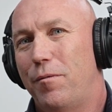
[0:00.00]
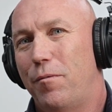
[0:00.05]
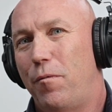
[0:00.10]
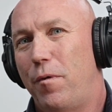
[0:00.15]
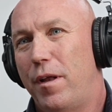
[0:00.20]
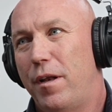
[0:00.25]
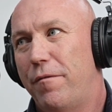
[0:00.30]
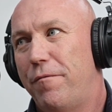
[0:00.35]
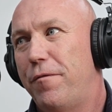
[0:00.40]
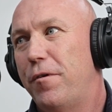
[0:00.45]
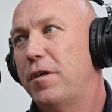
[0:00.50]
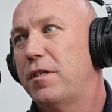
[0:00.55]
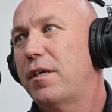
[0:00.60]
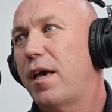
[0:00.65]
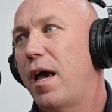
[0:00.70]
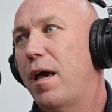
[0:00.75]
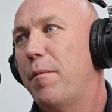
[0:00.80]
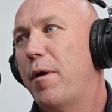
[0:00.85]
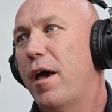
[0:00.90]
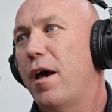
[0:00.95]
when it first
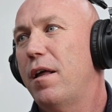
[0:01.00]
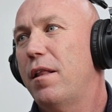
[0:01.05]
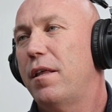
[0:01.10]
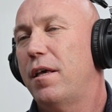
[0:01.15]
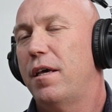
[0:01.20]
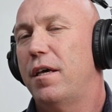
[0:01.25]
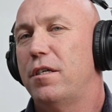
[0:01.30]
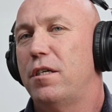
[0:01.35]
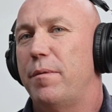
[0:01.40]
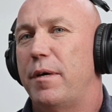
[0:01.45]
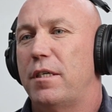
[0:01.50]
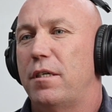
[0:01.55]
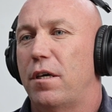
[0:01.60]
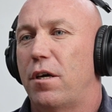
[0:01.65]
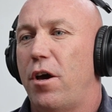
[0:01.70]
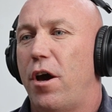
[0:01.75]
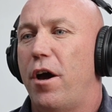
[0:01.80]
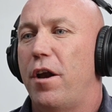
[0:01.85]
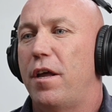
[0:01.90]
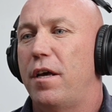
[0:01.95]
came out, the intumescent
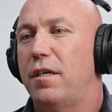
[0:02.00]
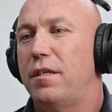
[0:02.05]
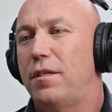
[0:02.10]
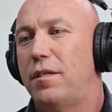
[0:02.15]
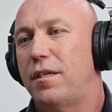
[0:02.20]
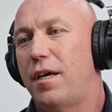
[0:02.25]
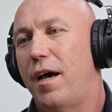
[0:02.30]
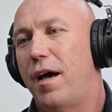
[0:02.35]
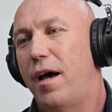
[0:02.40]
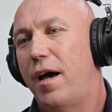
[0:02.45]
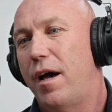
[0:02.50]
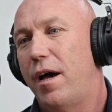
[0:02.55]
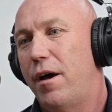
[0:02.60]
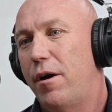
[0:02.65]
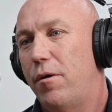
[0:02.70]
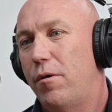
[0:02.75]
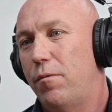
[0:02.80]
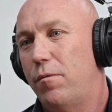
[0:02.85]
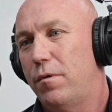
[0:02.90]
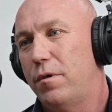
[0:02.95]
coatings,
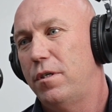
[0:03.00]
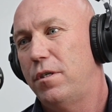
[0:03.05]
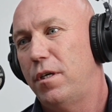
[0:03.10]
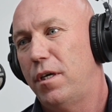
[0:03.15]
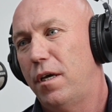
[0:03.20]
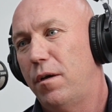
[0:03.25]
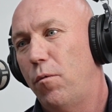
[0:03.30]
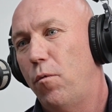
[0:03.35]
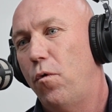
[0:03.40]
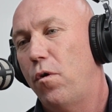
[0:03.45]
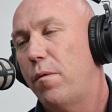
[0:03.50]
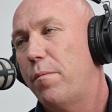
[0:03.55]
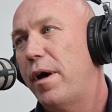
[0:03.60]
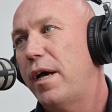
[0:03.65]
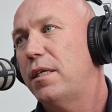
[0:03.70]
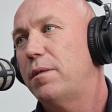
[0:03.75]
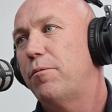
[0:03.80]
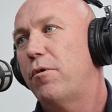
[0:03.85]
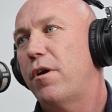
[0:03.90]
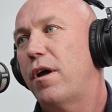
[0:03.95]
we're using
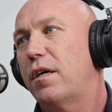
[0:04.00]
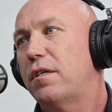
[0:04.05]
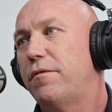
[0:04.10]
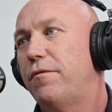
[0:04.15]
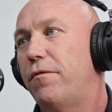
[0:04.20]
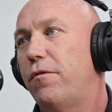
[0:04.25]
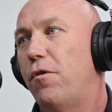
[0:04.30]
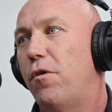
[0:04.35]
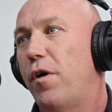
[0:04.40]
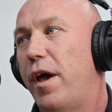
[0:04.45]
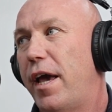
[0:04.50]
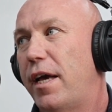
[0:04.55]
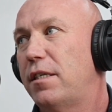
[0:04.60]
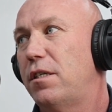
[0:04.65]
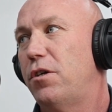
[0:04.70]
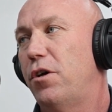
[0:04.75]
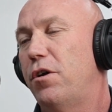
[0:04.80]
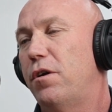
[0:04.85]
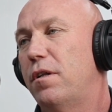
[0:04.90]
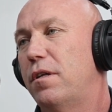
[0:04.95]
water-based products for
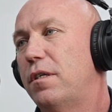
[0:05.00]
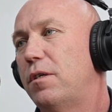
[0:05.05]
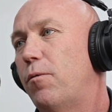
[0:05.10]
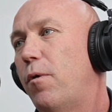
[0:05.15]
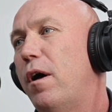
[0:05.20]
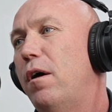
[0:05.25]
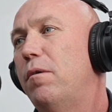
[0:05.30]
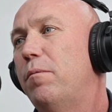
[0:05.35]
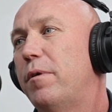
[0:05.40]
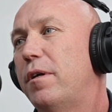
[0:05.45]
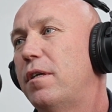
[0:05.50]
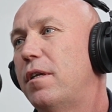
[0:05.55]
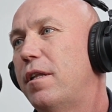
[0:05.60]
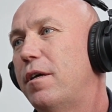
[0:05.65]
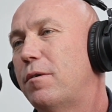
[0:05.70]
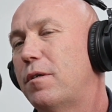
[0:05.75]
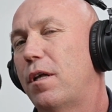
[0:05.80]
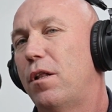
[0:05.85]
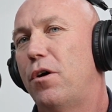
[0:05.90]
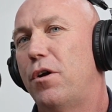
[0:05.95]
external as well, but
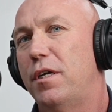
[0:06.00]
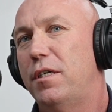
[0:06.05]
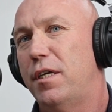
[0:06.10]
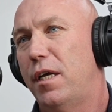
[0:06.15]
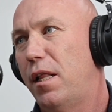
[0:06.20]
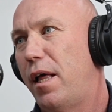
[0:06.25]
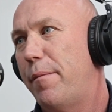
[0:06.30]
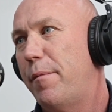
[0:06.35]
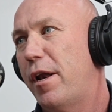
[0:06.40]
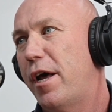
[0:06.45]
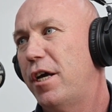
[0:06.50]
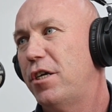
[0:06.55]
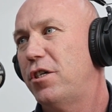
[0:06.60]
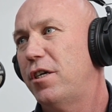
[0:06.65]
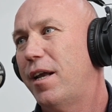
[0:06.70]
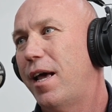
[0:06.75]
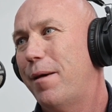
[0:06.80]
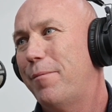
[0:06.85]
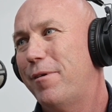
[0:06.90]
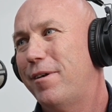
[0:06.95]
there was a lot of
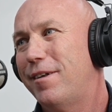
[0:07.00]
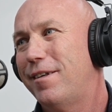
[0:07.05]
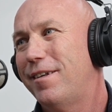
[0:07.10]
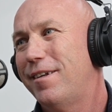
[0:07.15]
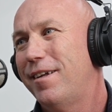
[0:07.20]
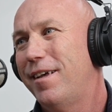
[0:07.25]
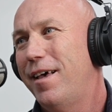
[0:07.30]
delamination happening